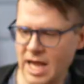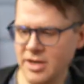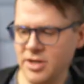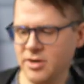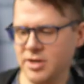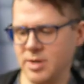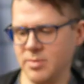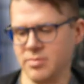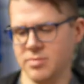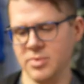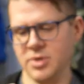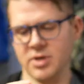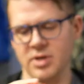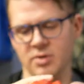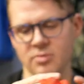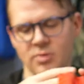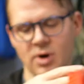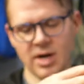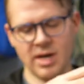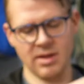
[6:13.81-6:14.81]
and you can you
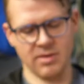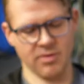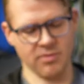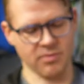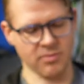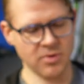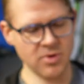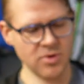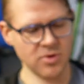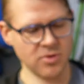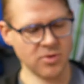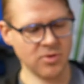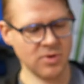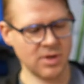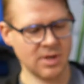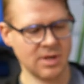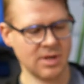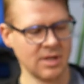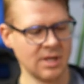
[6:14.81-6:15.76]
can run it through